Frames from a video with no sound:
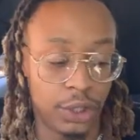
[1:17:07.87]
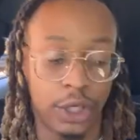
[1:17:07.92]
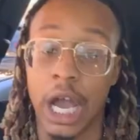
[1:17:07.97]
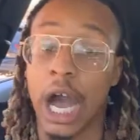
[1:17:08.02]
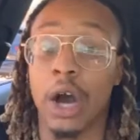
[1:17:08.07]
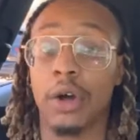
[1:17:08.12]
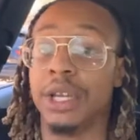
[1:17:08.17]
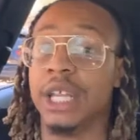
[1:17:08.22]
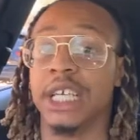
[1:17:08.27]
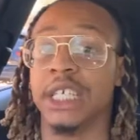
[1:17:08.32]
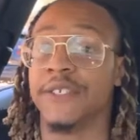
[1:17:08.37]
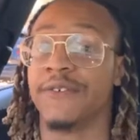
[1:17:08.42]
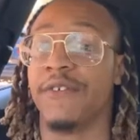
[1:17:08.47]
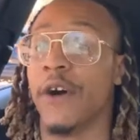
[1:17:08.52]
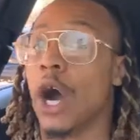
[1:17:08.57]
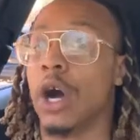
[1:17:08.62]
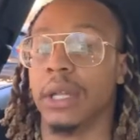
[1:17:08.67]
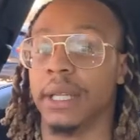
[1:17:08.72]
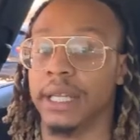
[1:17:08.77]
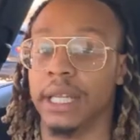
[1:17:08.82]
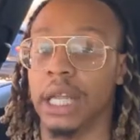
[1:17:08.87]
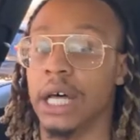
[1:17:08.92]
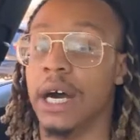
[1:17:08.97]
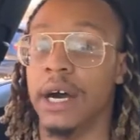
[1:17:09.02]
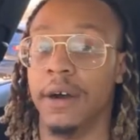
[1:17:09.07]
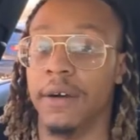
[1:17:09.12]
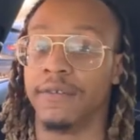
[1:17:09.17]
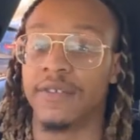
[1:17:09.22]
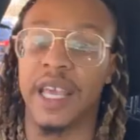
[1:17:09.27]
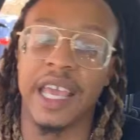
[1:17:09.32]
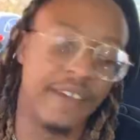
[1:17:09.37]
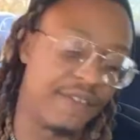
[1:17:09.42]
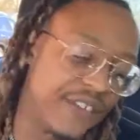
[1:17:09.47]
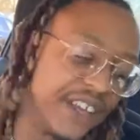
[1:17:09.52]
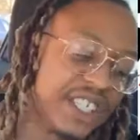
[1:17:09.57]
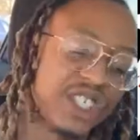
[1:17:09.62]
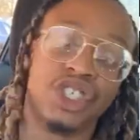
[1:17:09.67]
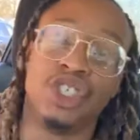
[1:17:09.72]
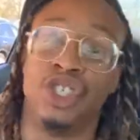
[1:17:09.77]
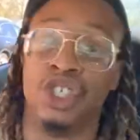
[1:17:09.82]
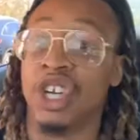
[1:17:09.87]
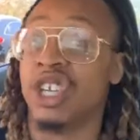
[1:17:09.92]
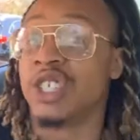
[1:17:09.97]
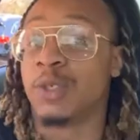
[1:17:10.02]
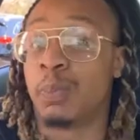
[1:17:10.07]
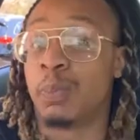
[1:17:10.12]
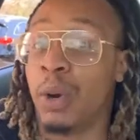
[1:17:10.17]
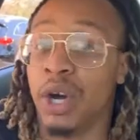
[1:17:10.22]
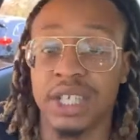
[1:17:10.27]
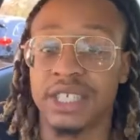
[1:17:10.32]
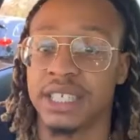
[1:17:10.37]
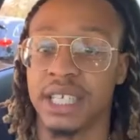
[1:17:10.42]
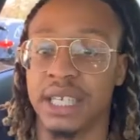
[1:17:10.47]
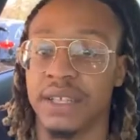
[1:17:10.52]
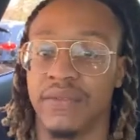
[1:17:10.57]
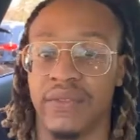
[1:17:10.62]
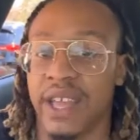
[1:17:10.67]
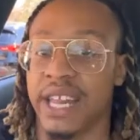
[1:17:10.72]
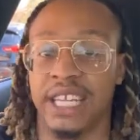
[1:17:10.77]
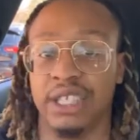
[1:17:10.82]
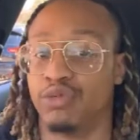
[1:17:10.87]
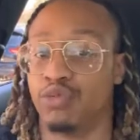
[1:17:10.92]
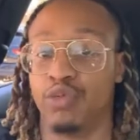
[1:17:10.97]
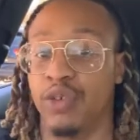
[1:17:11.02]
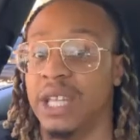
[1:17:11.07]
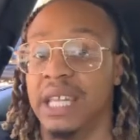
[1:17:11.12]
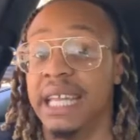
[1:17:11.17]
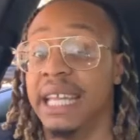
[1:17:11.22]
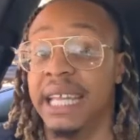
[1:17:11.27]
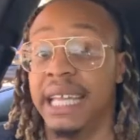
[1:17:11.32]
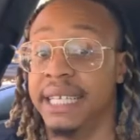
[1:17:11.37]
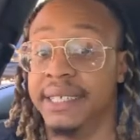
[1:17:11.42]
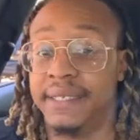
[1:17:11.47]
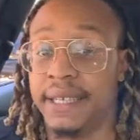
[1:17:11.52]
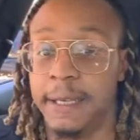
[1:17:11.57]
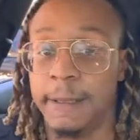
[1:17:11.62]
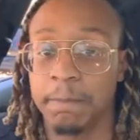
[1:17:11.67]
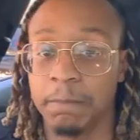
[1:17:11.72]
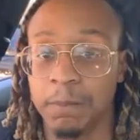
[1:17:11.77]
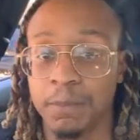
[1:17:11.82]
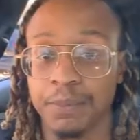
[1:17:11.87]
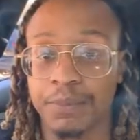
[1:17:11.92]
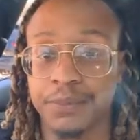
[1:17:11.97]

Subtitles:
Y'all niggas fall in love. If it's just pussy, then it's really easy.